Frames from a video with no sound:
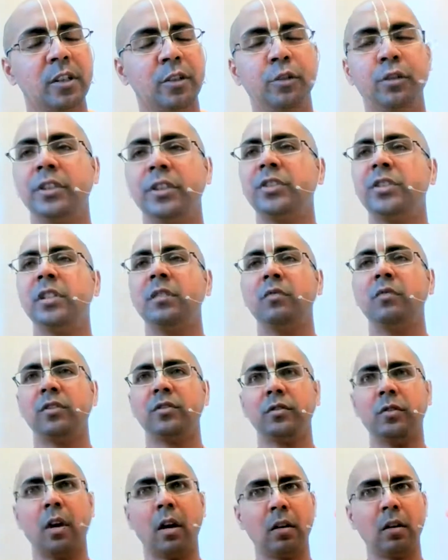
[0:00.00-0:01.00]
Yudhishthir
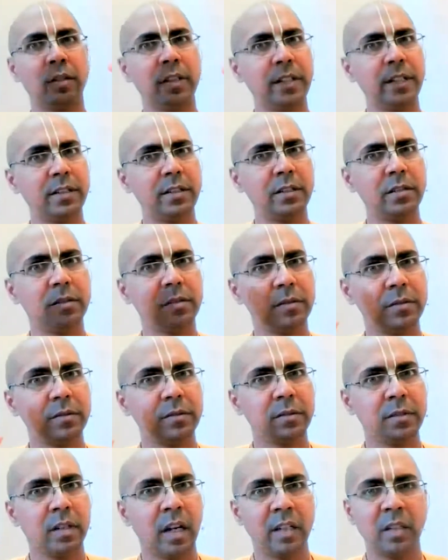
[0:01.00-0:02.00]
was coronated,
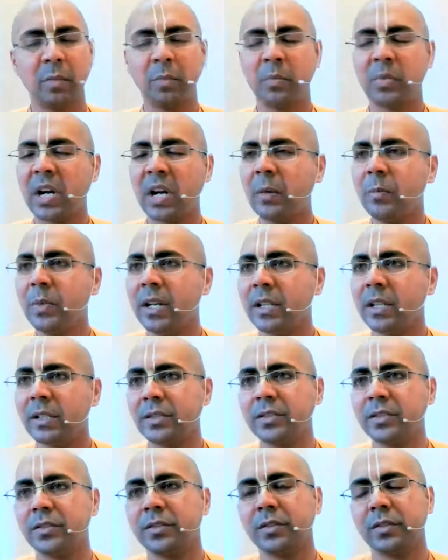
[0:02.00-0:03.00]
and the
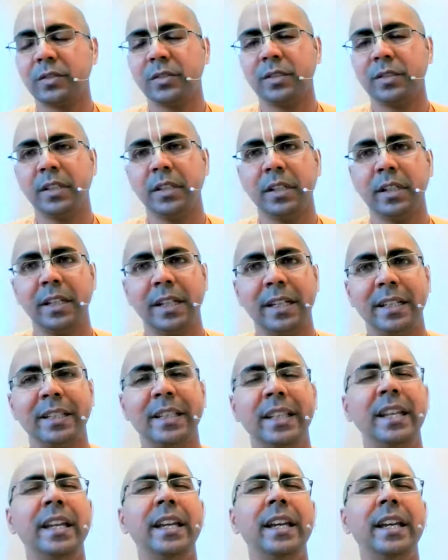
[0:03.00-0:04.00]
Brahmanas,
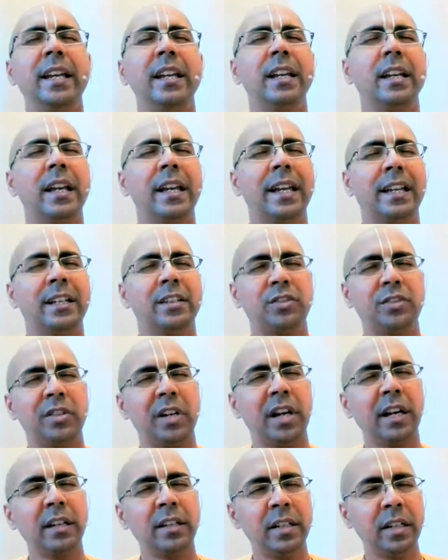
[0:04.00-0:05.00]
they
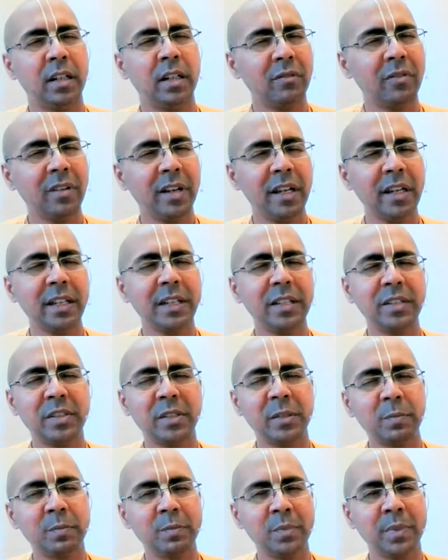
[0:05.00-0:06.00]
extracted a very
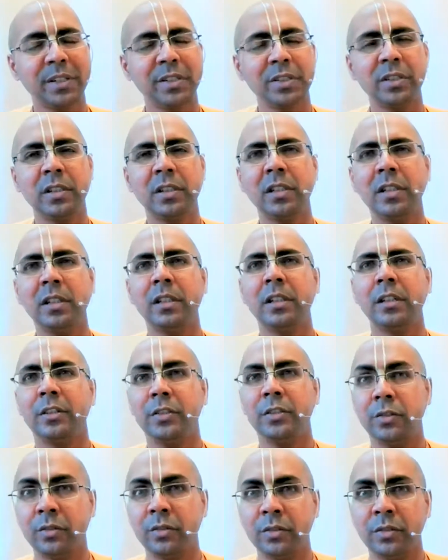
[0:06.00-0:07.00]
special
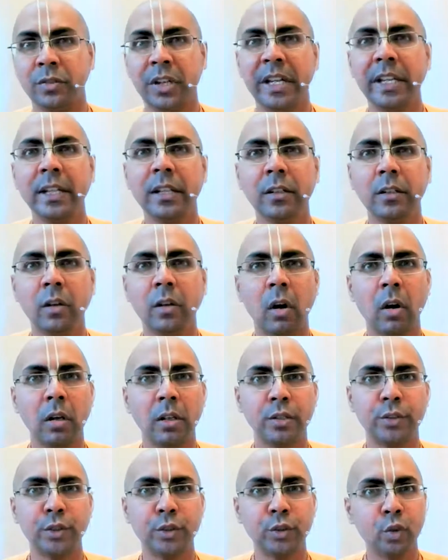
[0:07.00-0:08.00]
drink
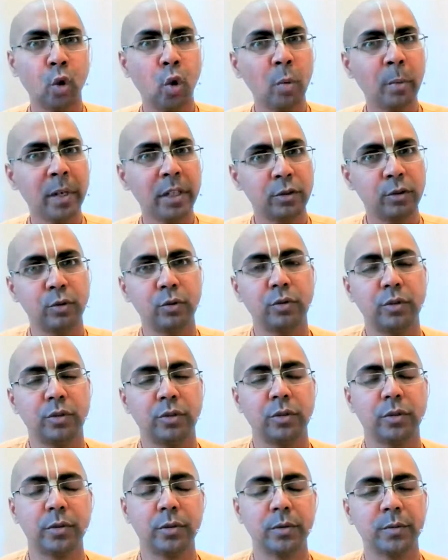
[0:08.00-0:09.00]
called Soma
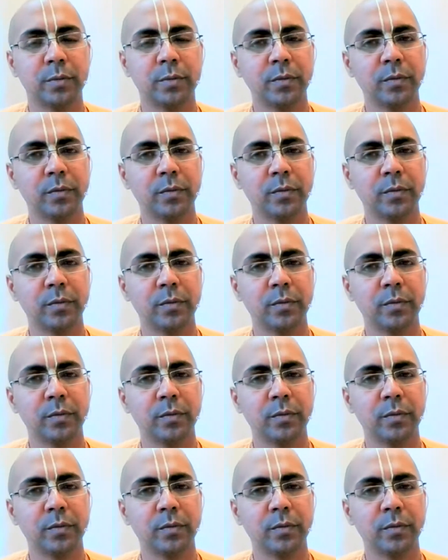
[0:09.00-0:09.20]
juice.